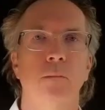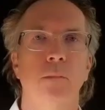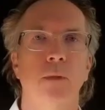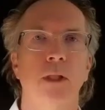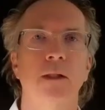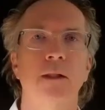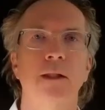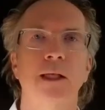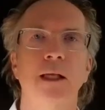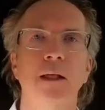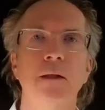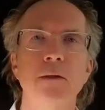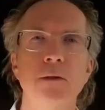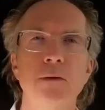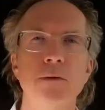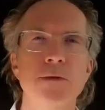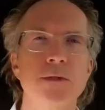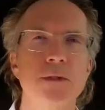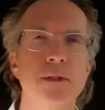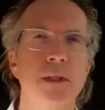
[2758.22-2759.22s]
And can you
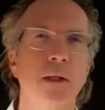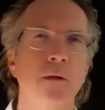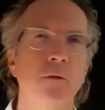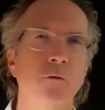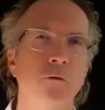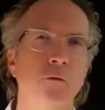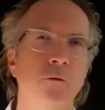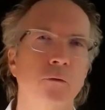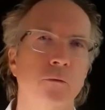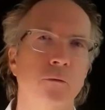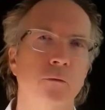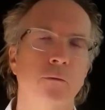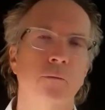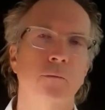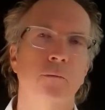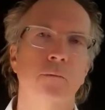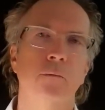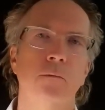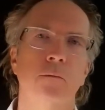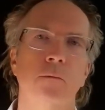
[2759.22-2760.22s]
sense
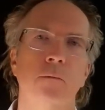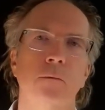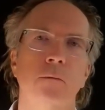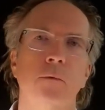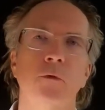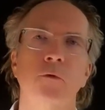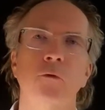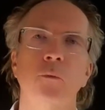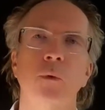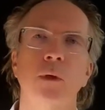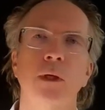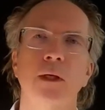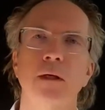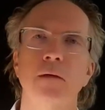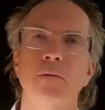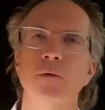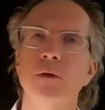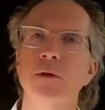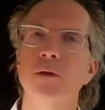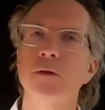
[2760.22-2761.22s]
with
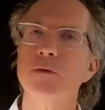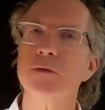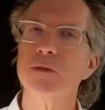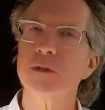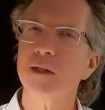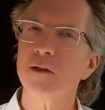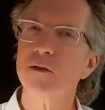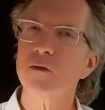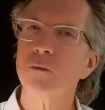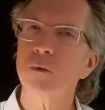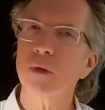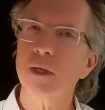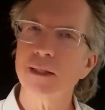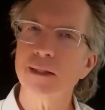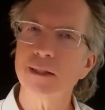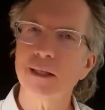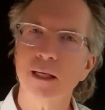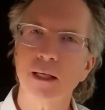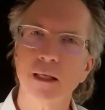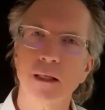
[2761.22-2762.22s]
whatever you sense right
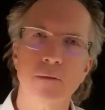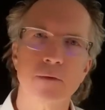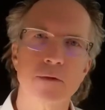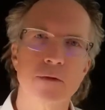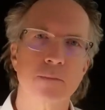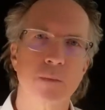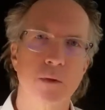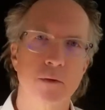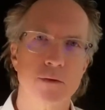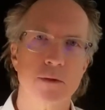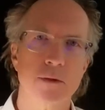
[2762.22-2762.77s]
now is most